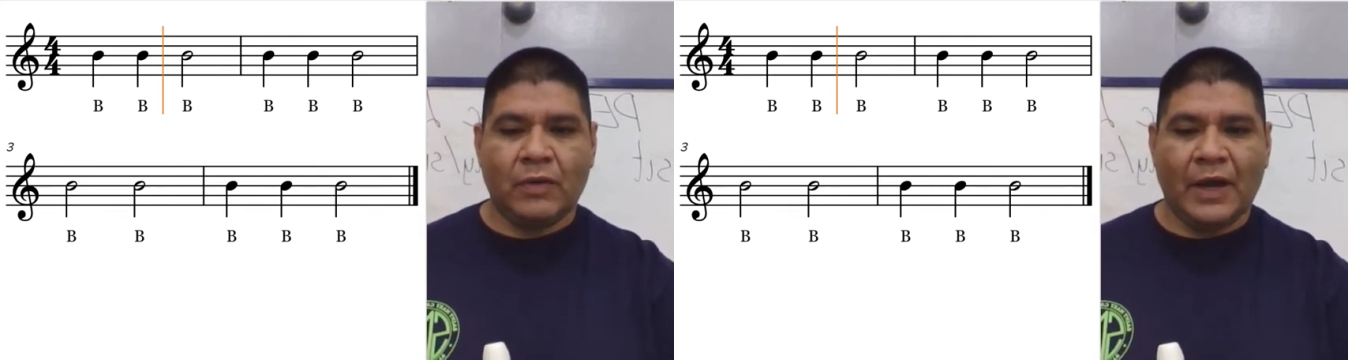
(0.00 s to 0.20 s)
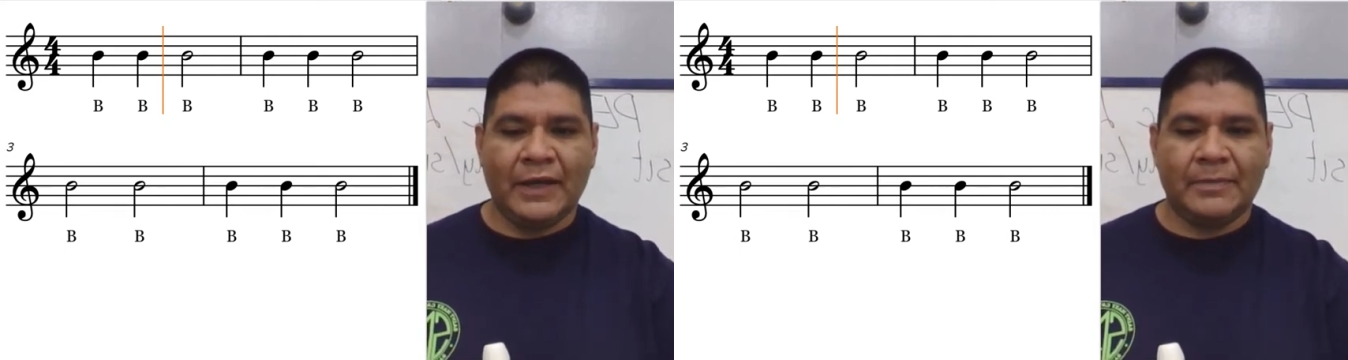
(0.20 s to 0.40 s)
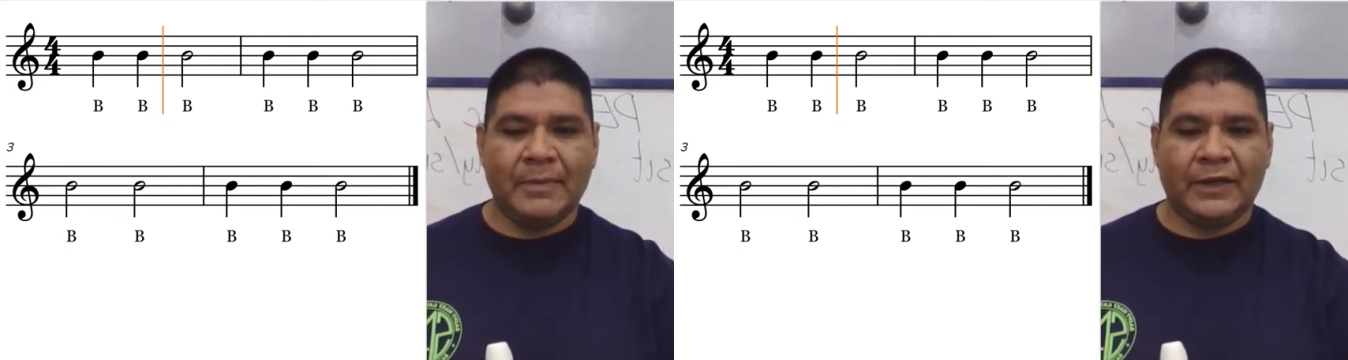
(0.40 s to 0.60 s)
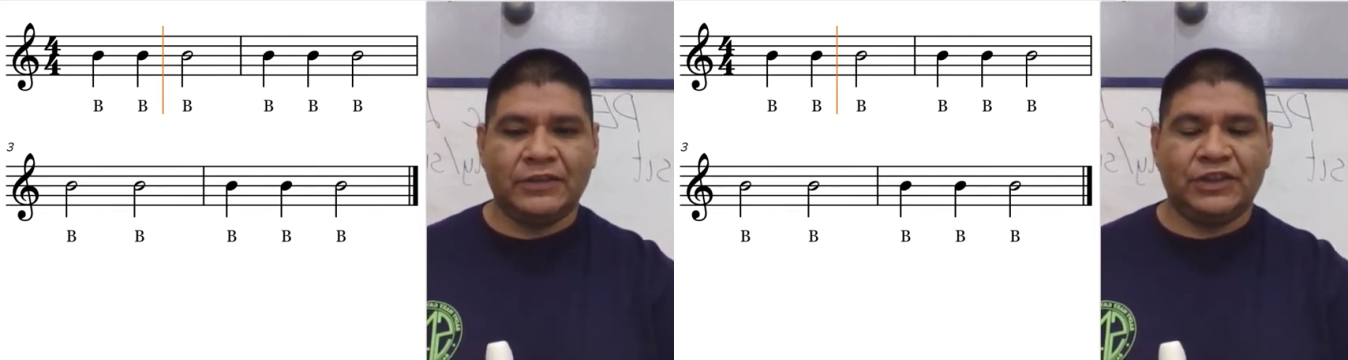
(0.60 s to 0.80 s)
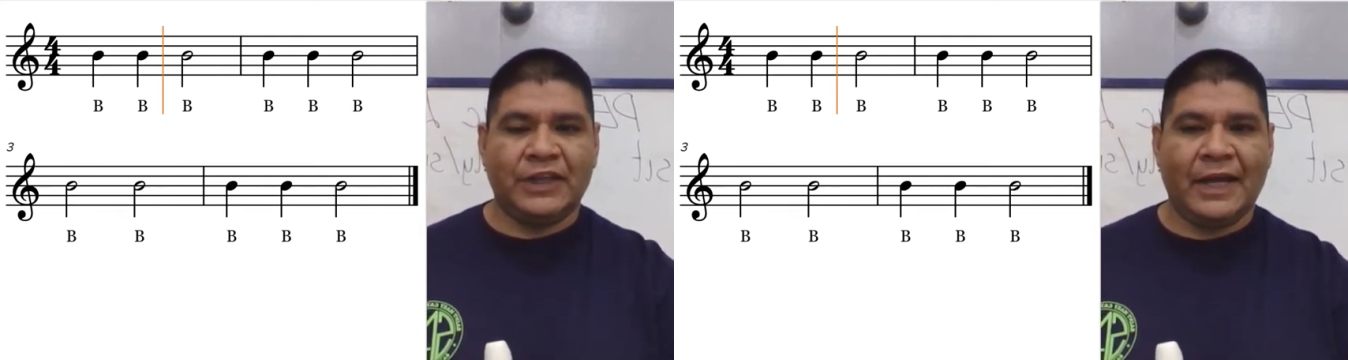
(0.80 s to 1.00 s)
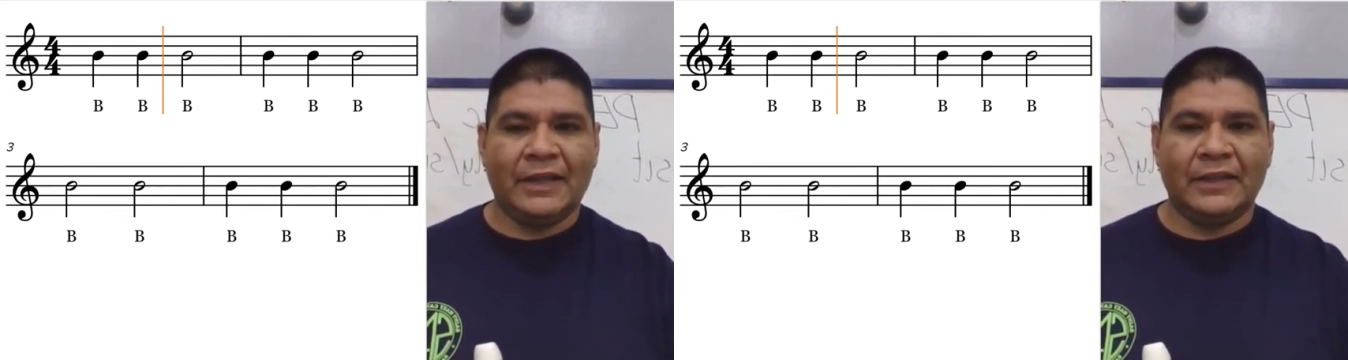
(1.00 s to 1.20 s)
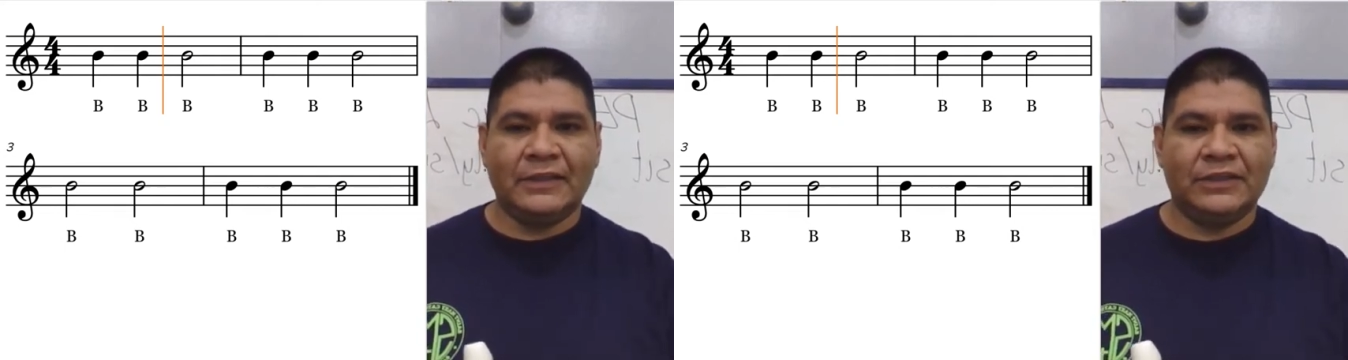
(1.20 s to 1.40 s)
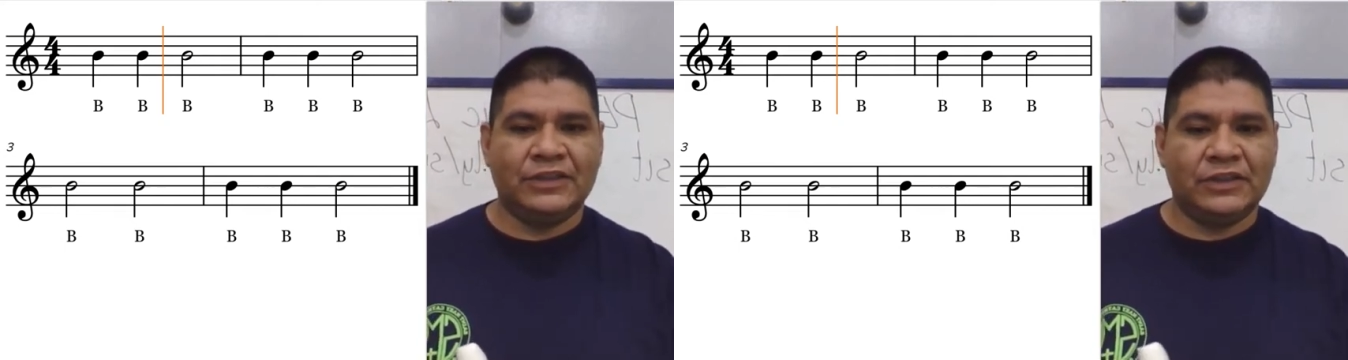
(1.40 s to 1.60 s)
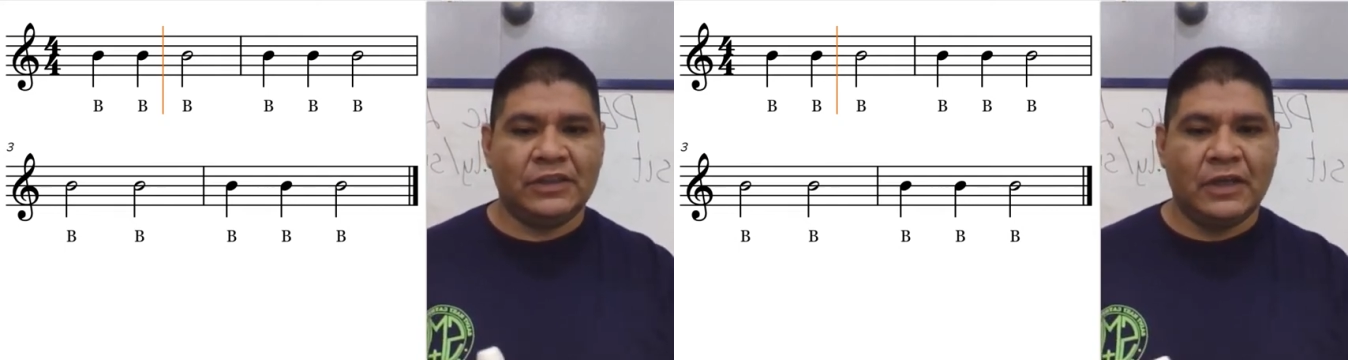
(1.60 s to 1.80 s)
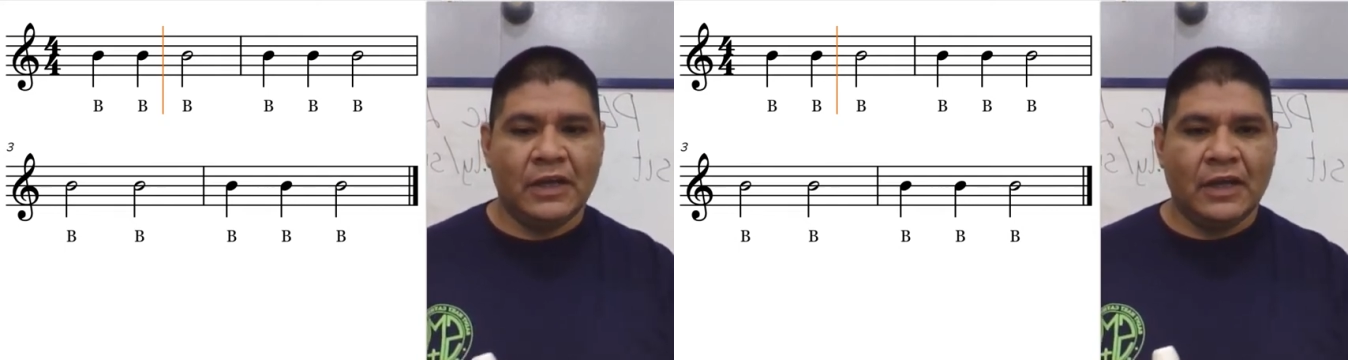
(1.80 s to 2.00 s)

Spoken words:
white belt challenge,